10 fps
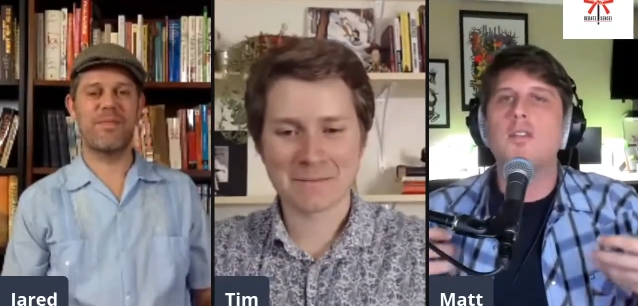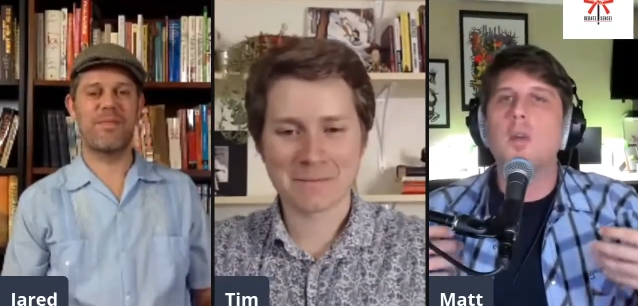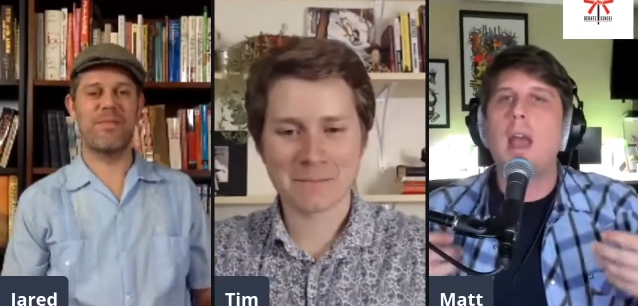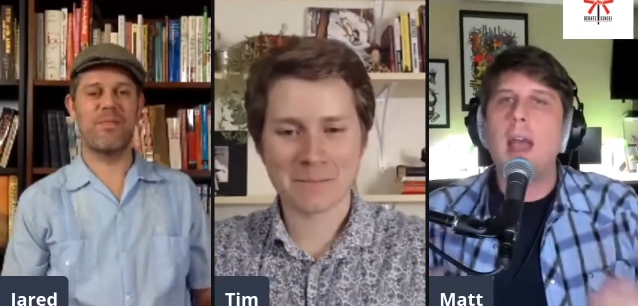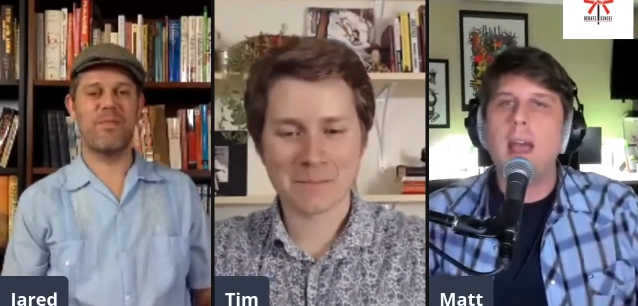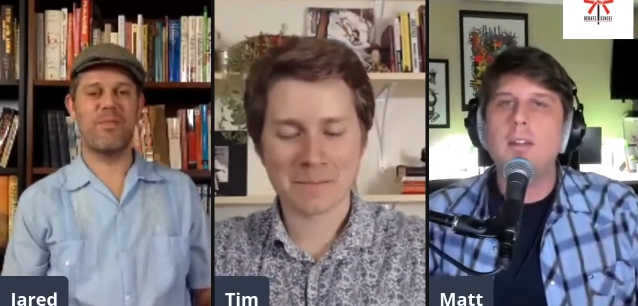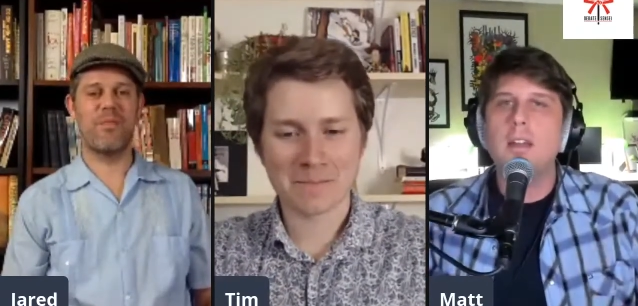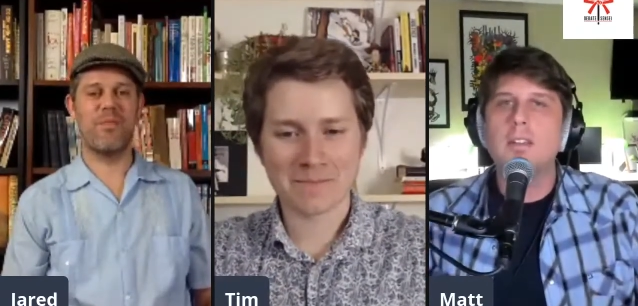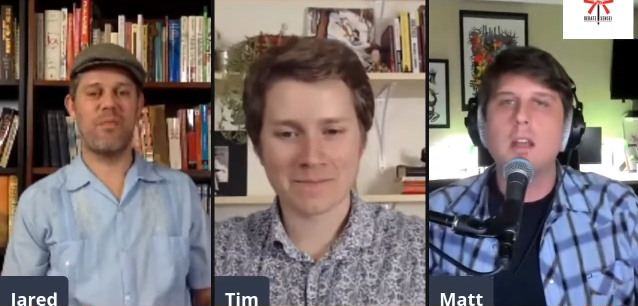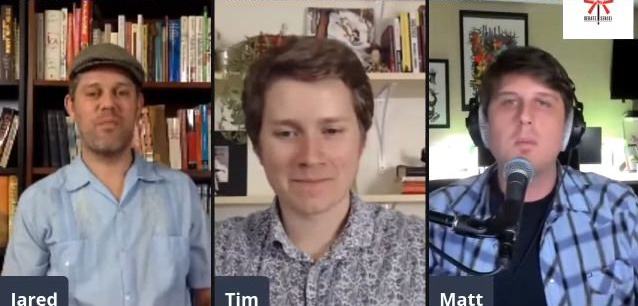Speaker 1: if you
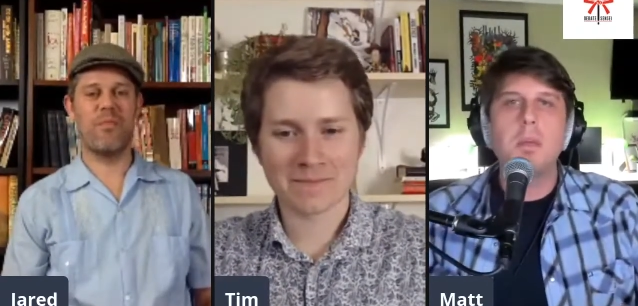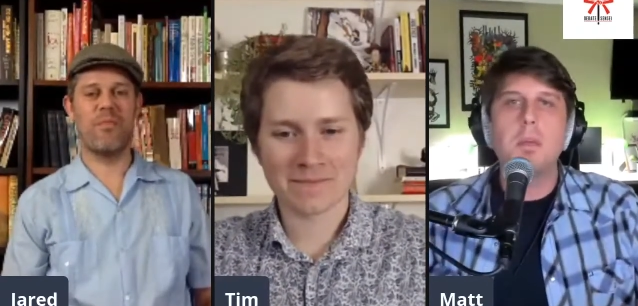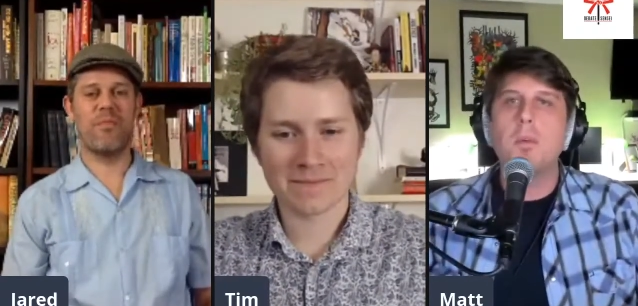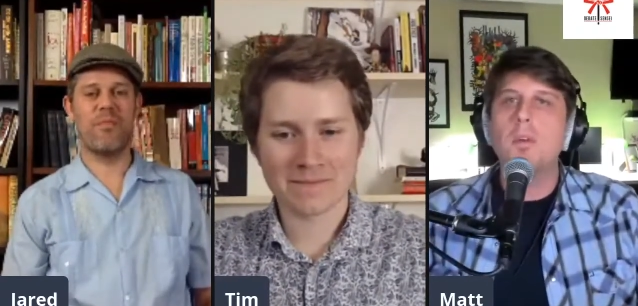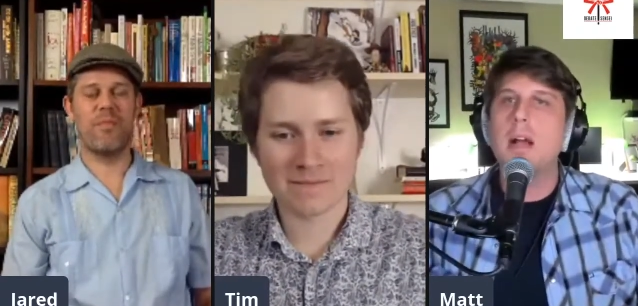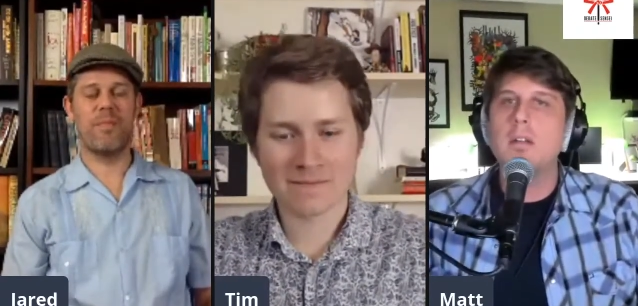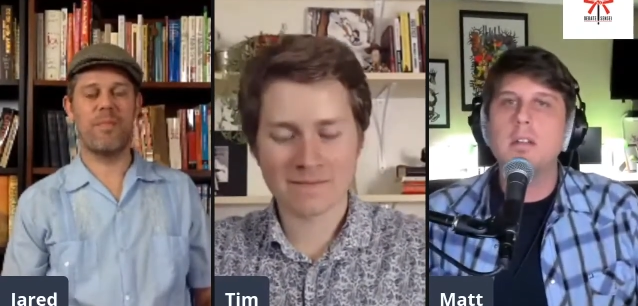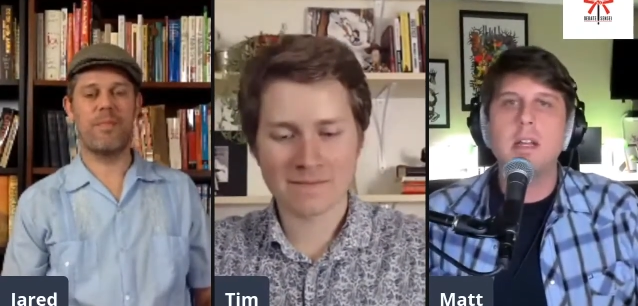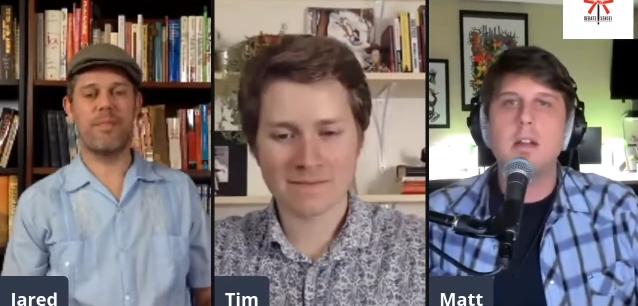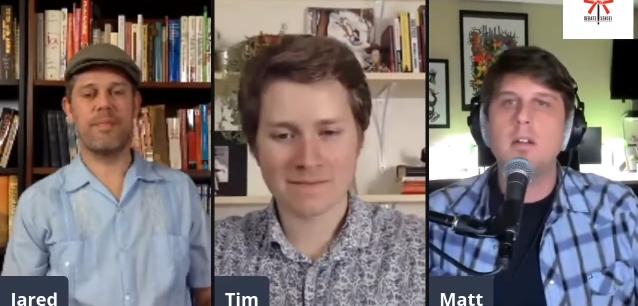have if some people out
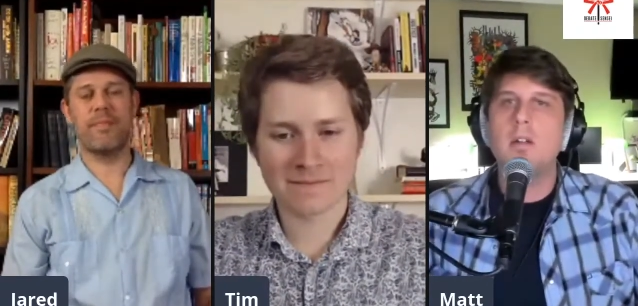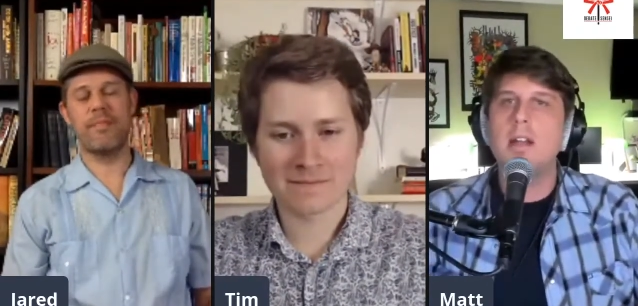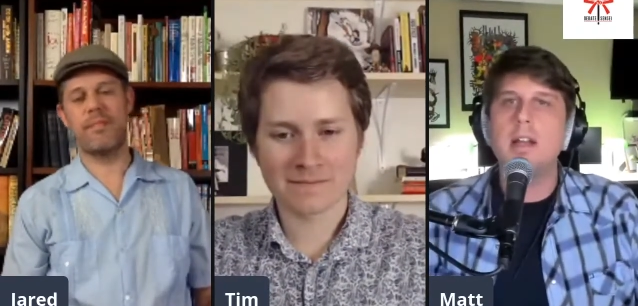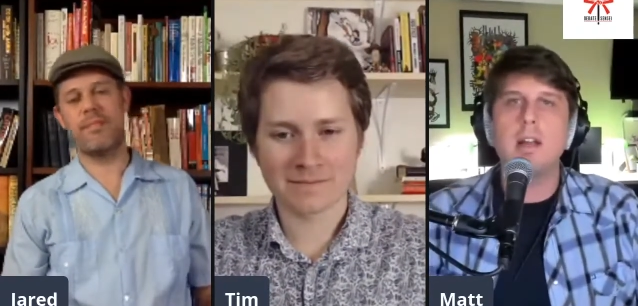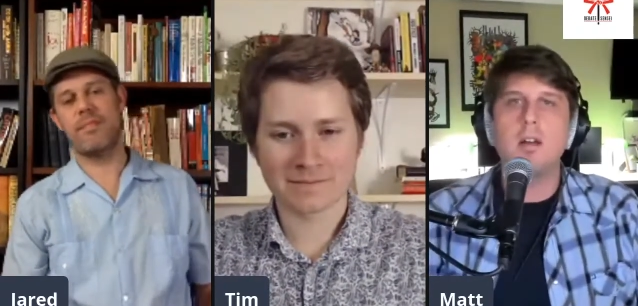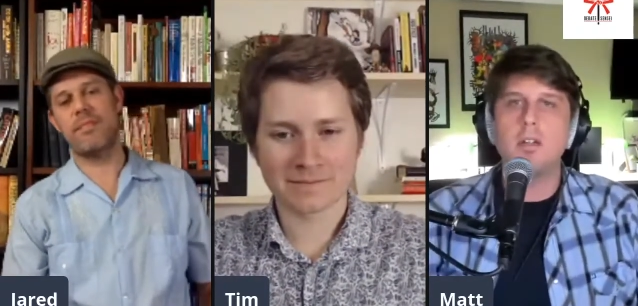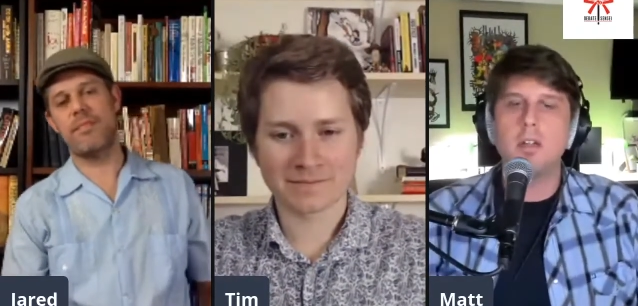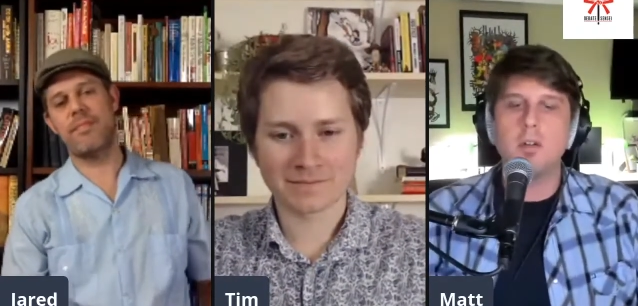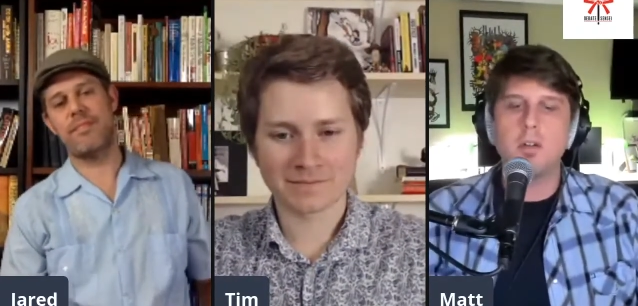there right now, you know,